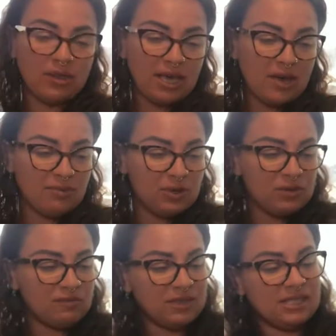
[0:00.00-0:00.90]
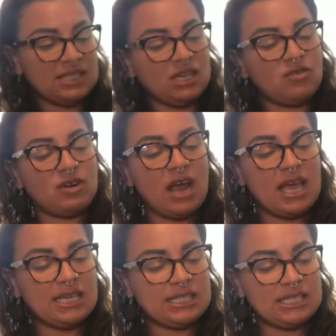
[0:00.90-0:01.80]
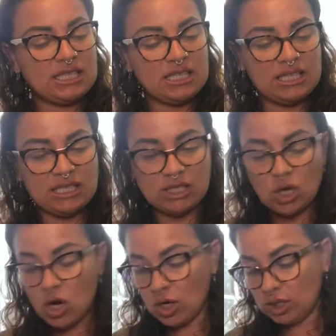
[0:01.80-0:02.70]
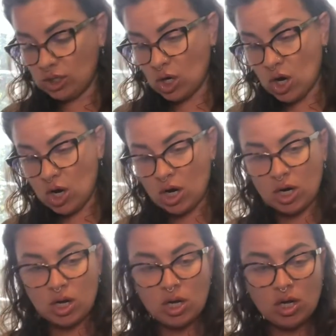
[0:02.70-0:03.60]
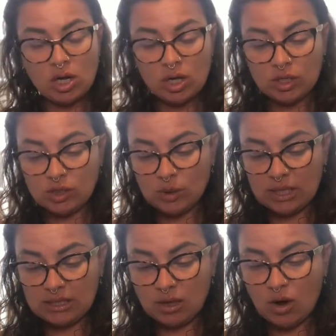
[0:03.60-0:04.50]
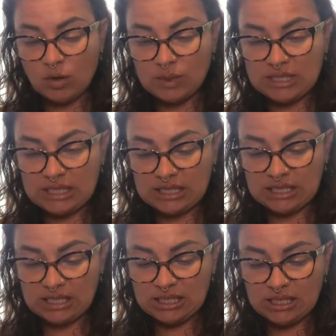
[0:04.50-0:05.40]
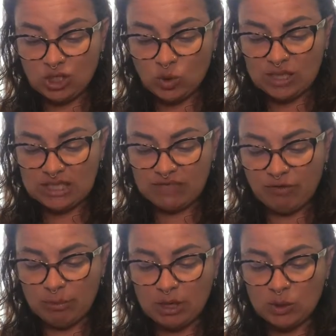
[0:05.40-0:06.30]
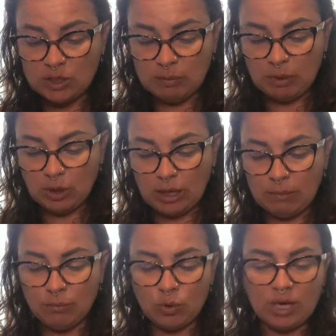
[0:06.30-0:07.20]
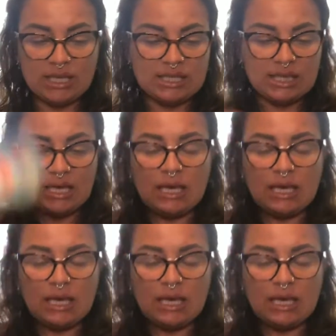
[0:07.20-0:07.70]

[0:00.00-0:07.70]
Look how beautifully synchronized these cards are. So that card was 60 and this is 26. Flamingo spirit, embrace the